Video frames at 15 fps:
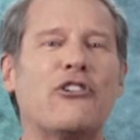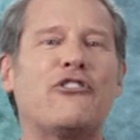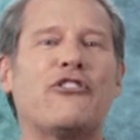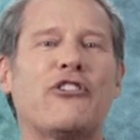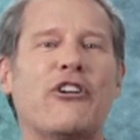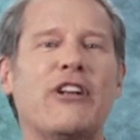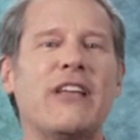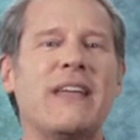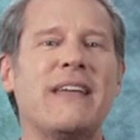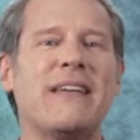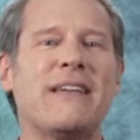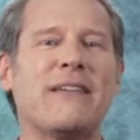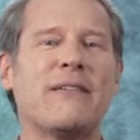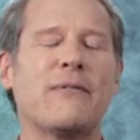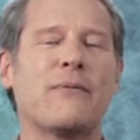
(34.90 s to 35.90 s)
journey
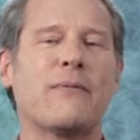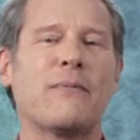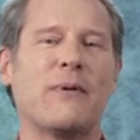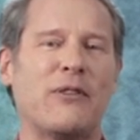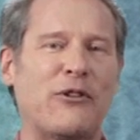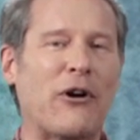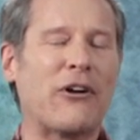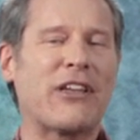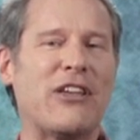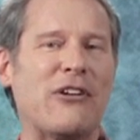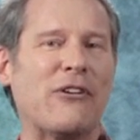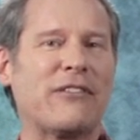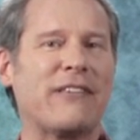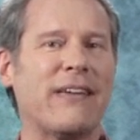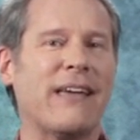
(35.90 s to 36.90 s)
with Don
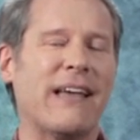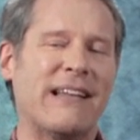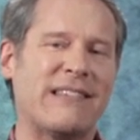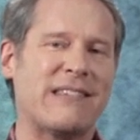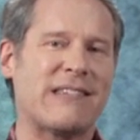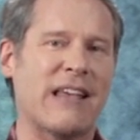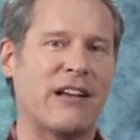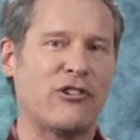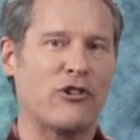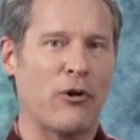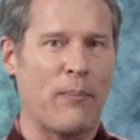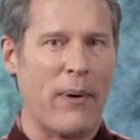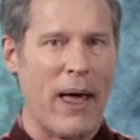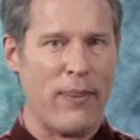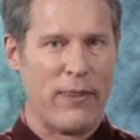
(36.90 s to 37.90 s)
Quixote and Sancho
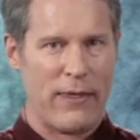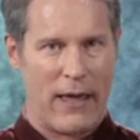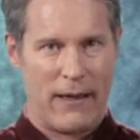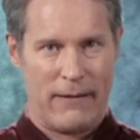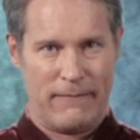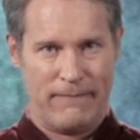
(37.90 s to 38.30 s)
Panza.